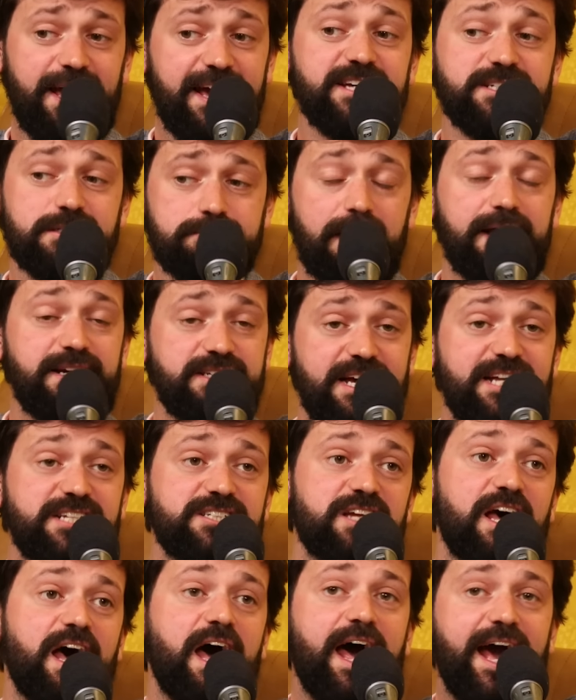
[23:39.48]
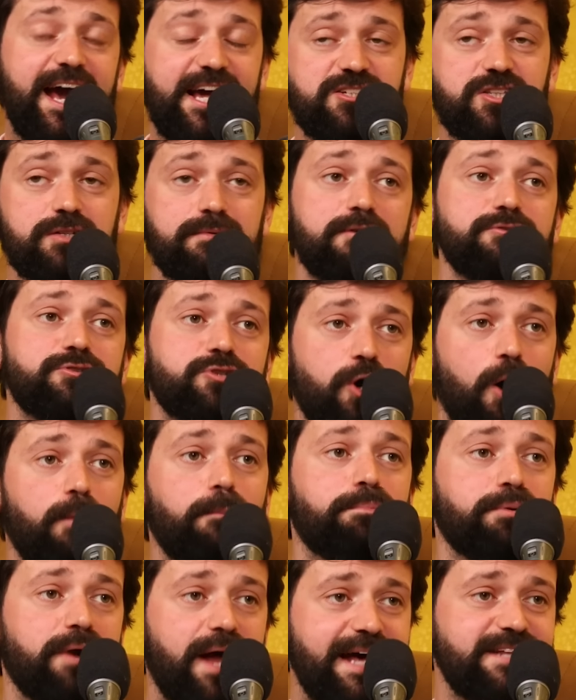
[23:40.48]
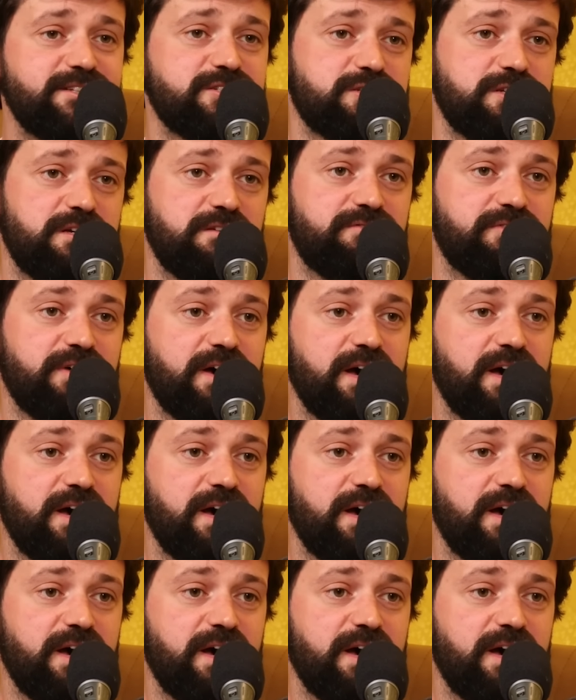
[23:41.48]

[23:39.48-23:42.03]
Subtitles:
is amazing. It's the most comprehensive